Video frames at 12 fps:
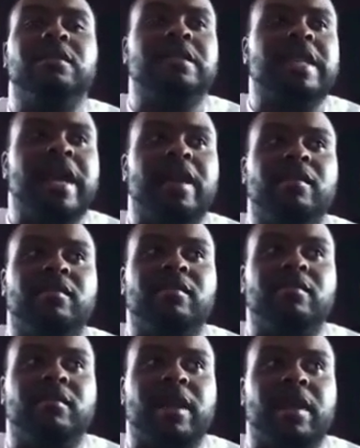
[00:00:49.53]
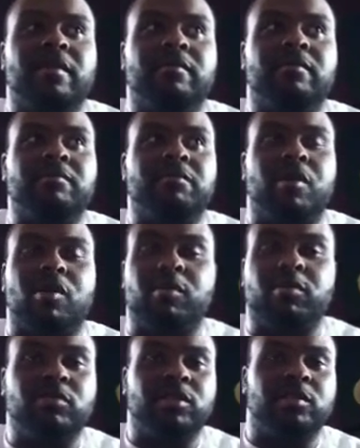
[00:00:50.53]
That
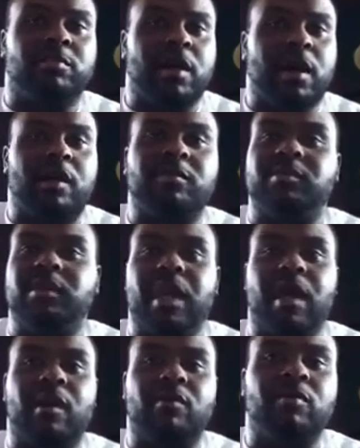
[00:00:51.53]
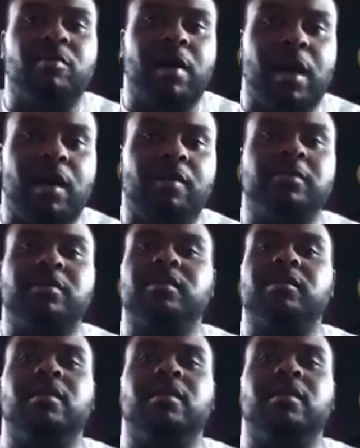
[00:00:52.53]
purple just pops, that aqua pops.